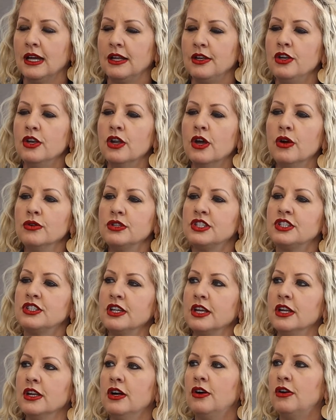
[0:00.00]
Notes
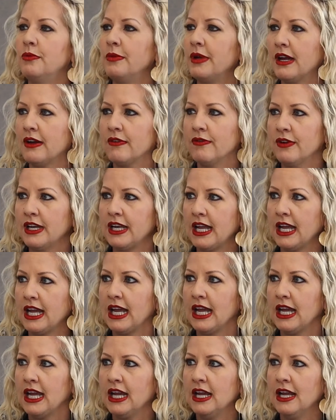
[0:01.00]
sent home every
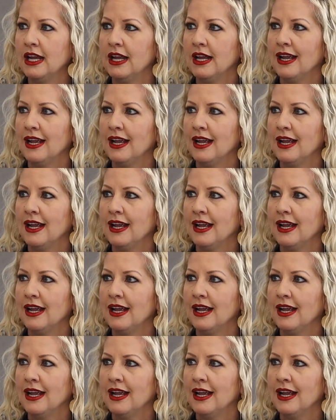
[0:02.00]
day.